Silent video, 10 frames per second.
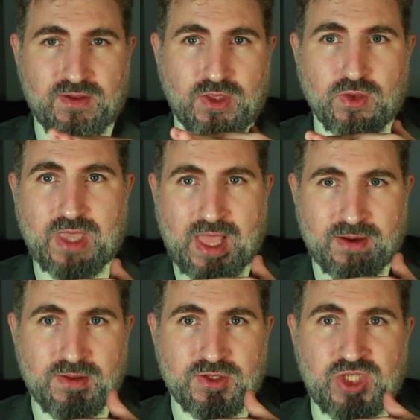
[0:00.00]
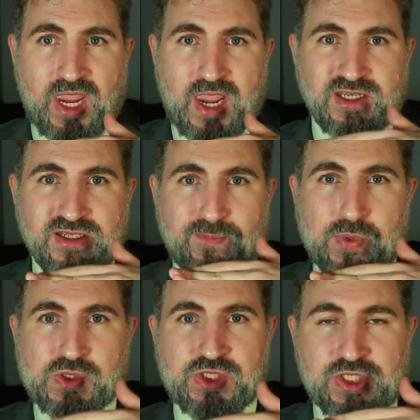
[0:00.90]
You can change the
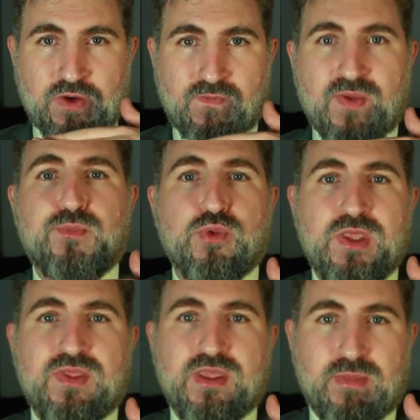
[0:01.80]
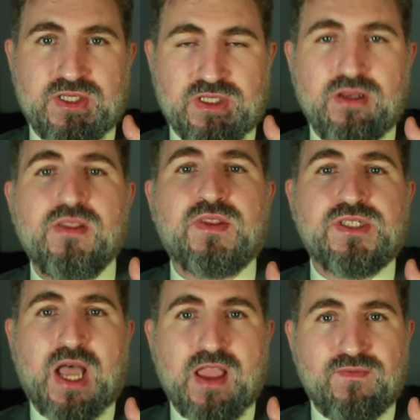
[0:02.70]
position of the breathing muscle, the
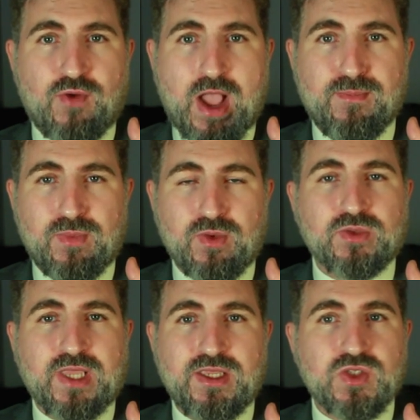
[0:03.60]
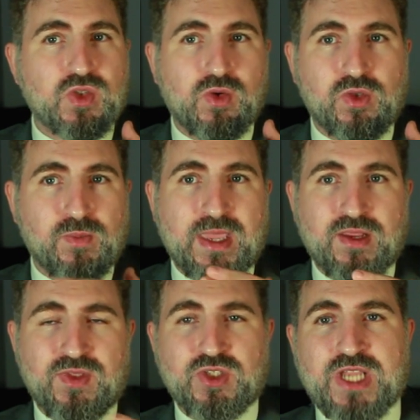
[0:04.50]
diaphragm, okay? So you
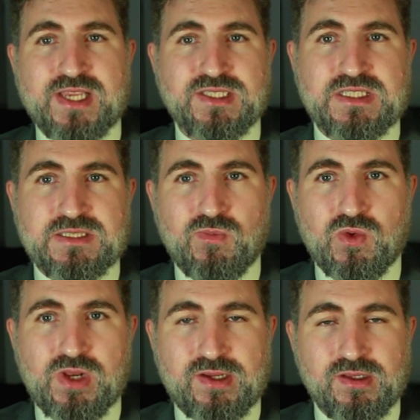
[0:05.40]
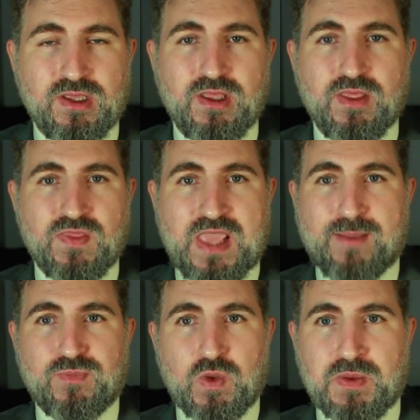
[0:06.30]
make the chest smaller, the
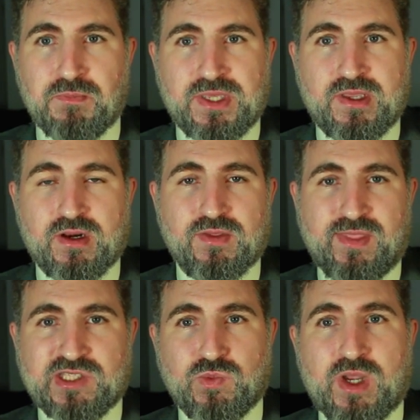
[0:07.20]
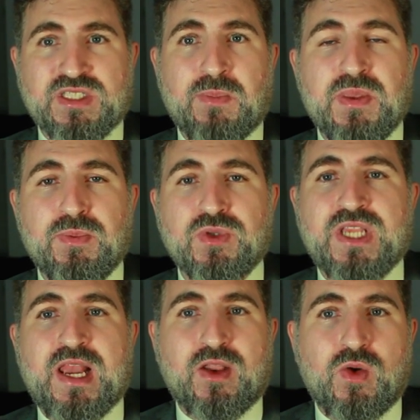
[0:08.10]
abdomen bigger. That's why some people
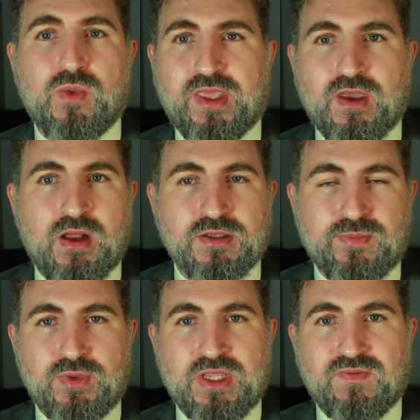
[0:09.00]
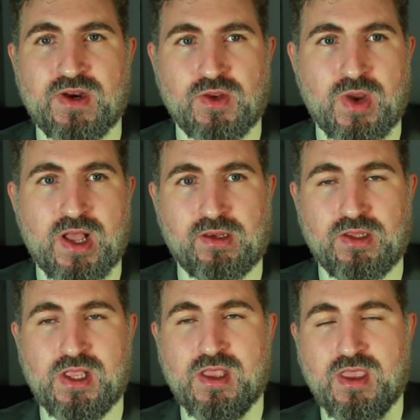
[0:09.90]
say like, oh, they can't breathe very
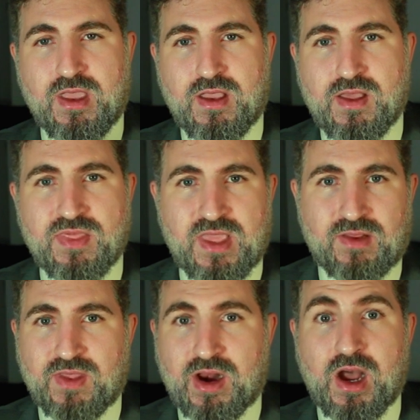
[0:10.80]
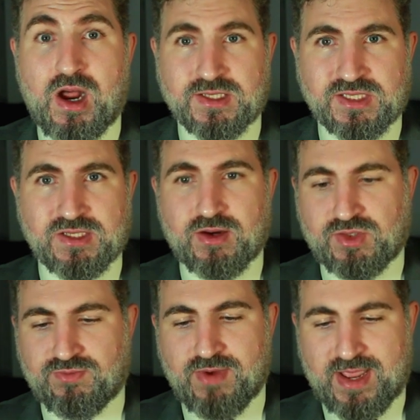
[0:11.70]
well. Their heart
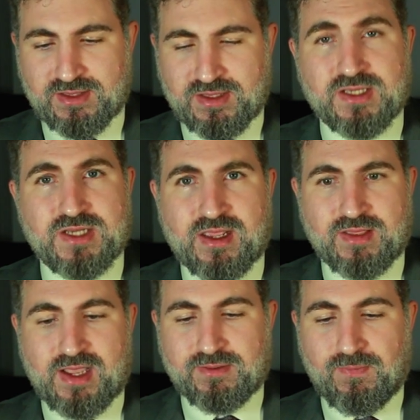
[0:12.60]
start to race, things like that.